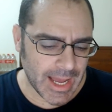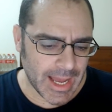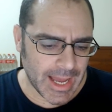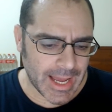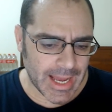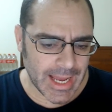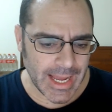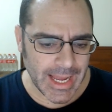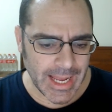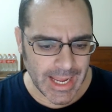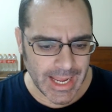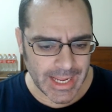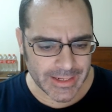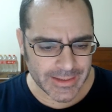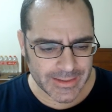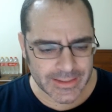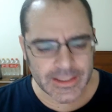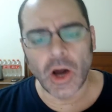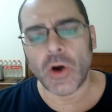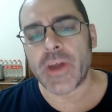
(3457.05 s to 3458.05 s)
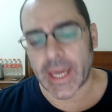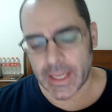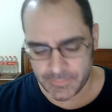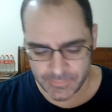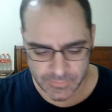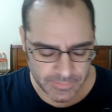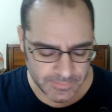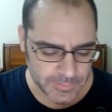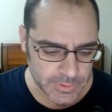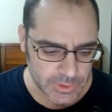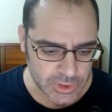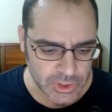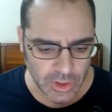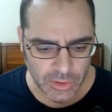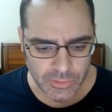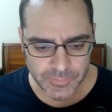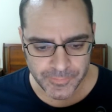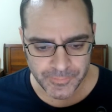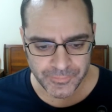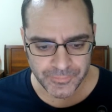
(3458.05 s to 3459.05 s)
And, okay,
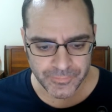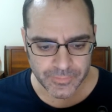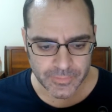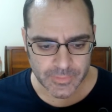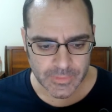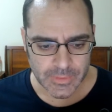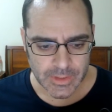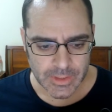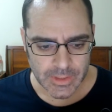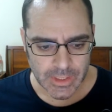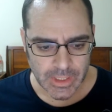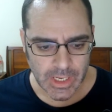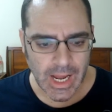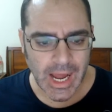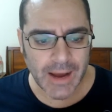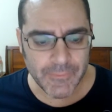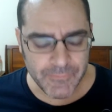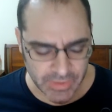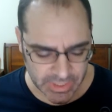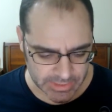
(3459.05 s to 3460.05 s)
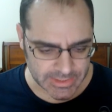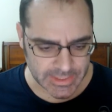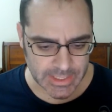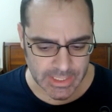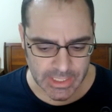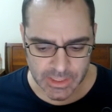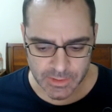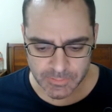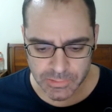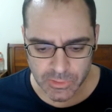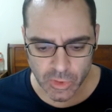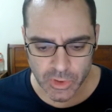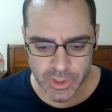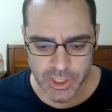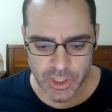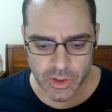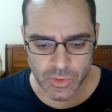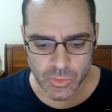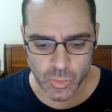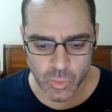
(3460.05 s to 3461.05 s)
so obviously an
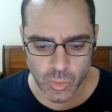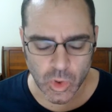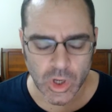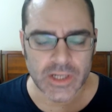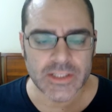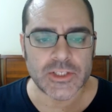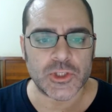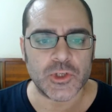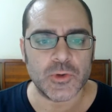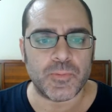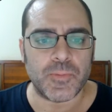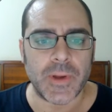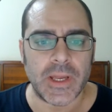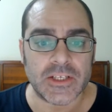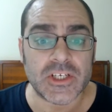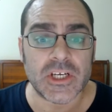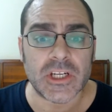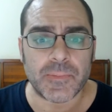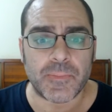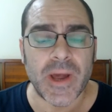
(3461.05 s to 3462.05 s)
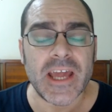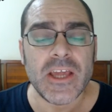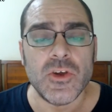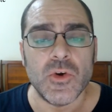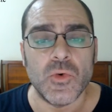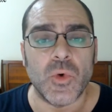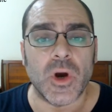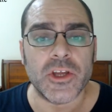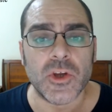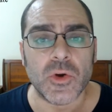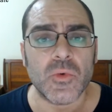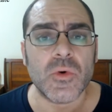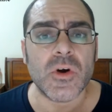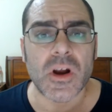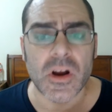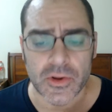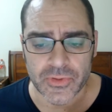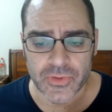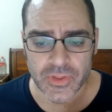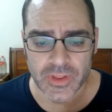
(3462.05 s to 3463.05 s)
employer is going to pay you what you're
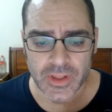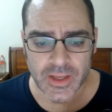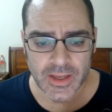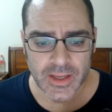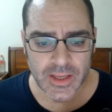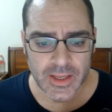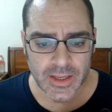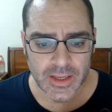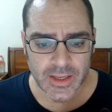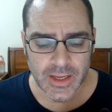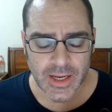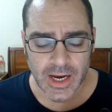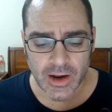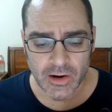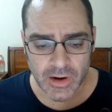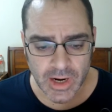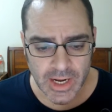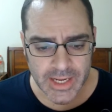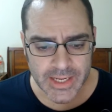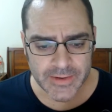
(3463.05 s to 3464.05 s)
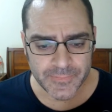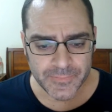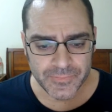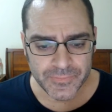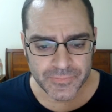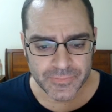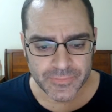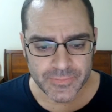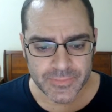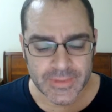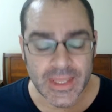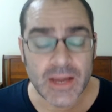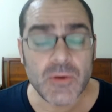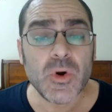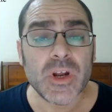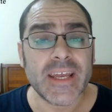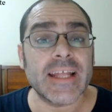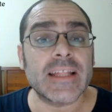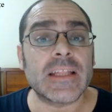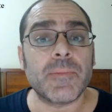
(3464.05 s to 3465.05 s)
worth, all right? They
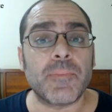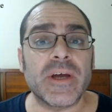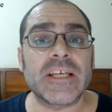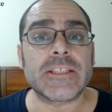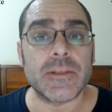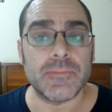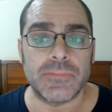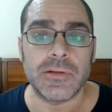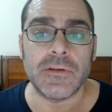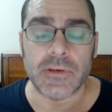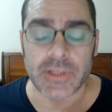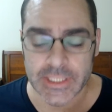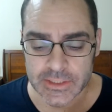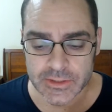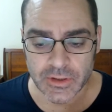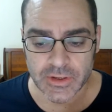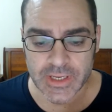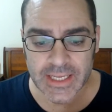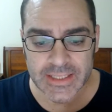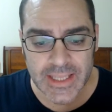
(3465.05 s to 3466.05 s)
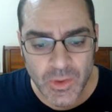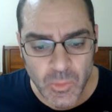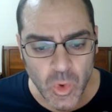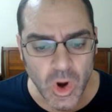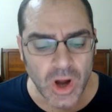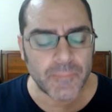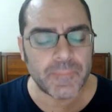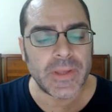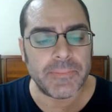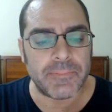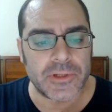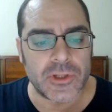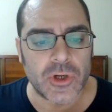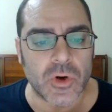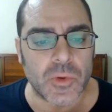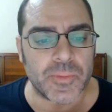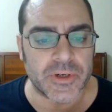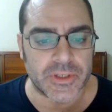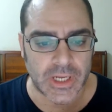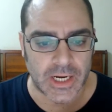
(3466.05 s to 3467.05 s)
want to get the best employees, okay? They want people who
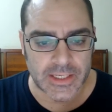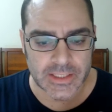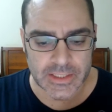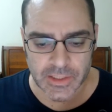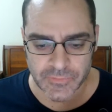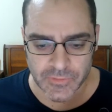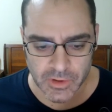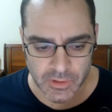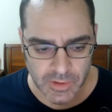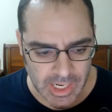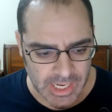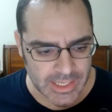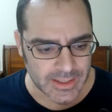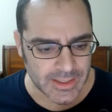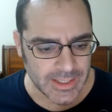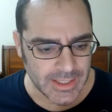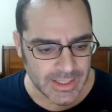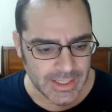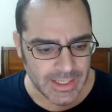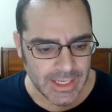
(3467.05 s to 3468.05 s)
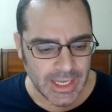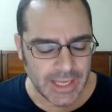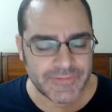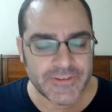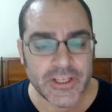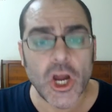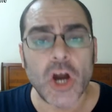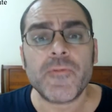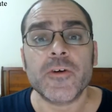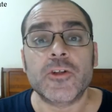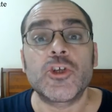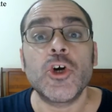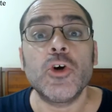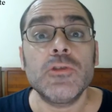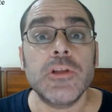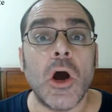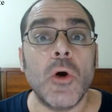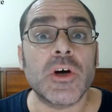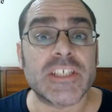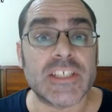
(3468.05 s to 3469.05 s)
are productive, all right? If they offer too
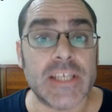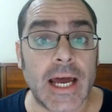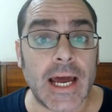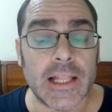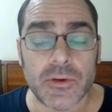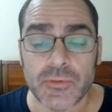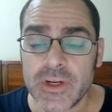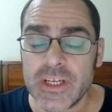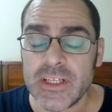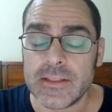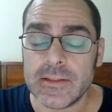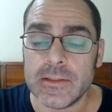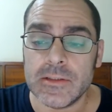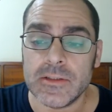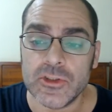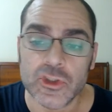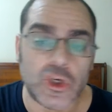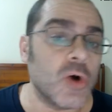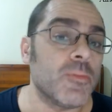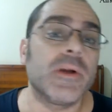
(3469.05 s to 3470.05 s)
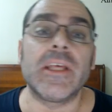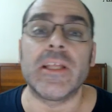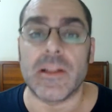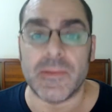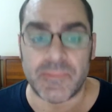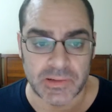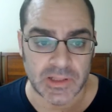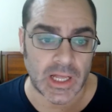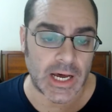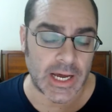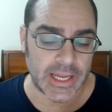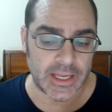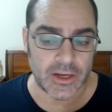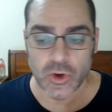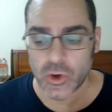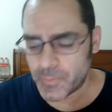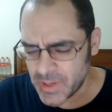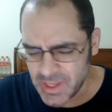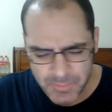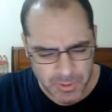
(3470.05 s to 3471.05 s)
low a salary, nobody will apply.
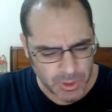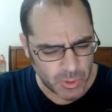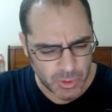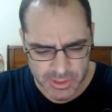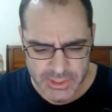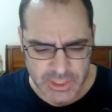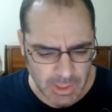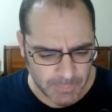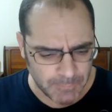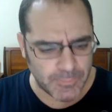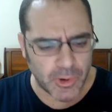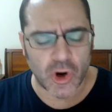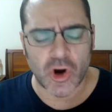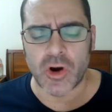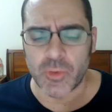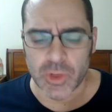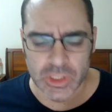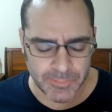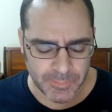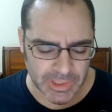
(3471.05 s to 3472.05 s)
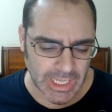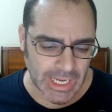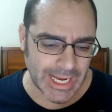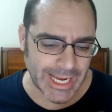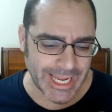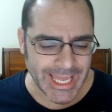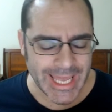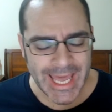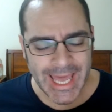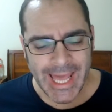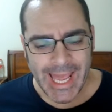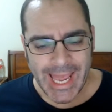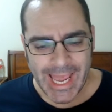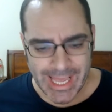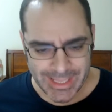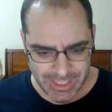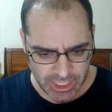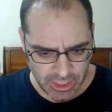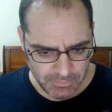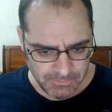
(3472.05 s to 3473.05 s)
Or people who are subpar will apply.
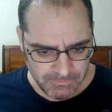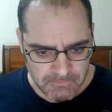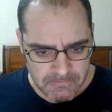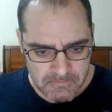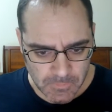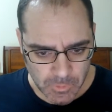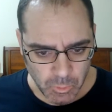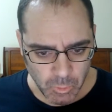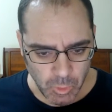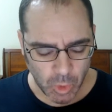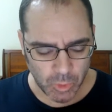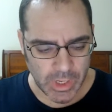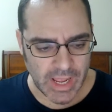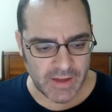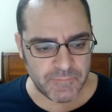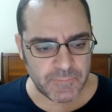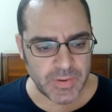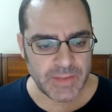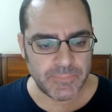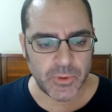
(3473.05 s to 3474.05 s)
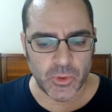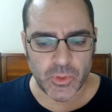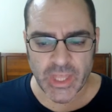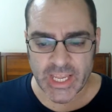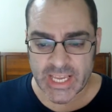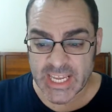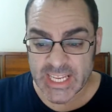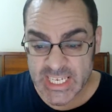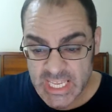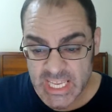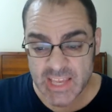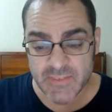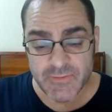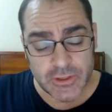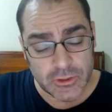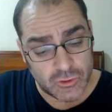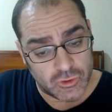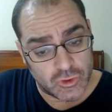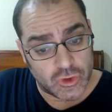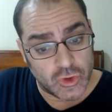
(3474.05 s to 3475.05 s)
And then you won't have people that can
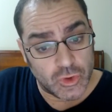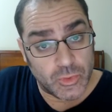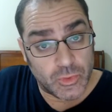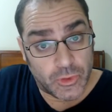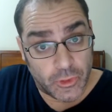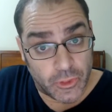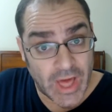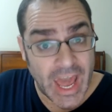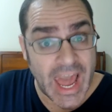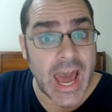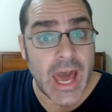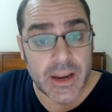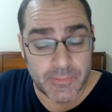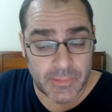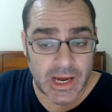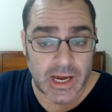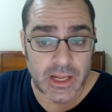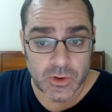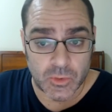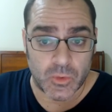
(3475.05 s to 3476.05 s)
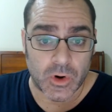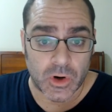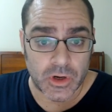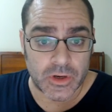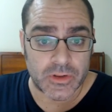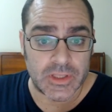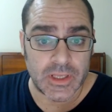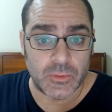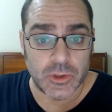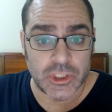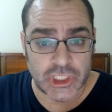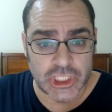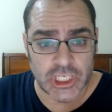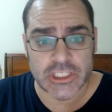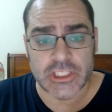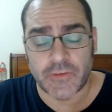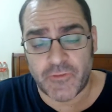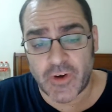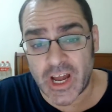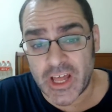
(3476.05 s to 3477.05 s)
even do that amount of work that would
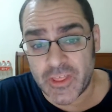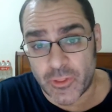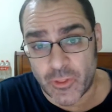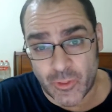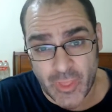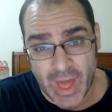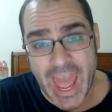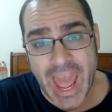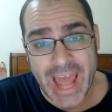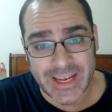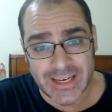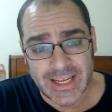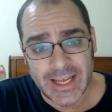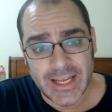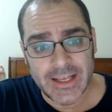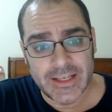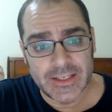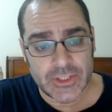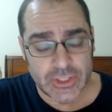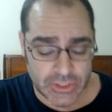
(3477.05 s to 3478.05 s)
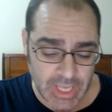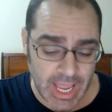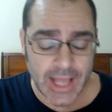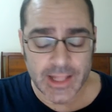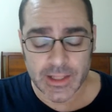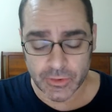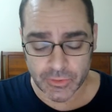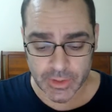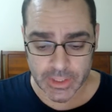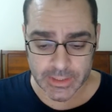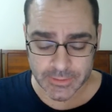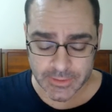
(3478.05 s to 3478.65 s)
justify that salary.